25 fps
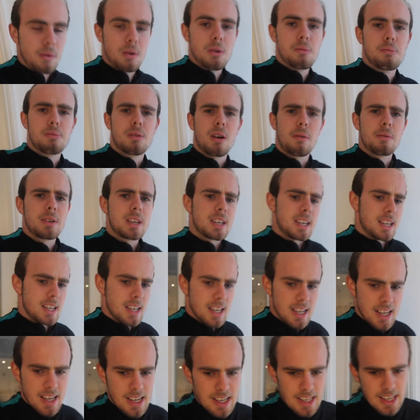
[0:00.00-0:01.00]
We'll probably
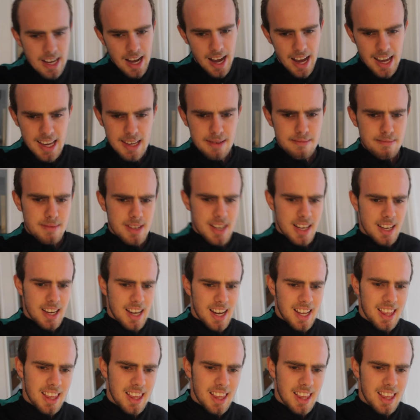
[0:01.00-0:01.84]
aim to,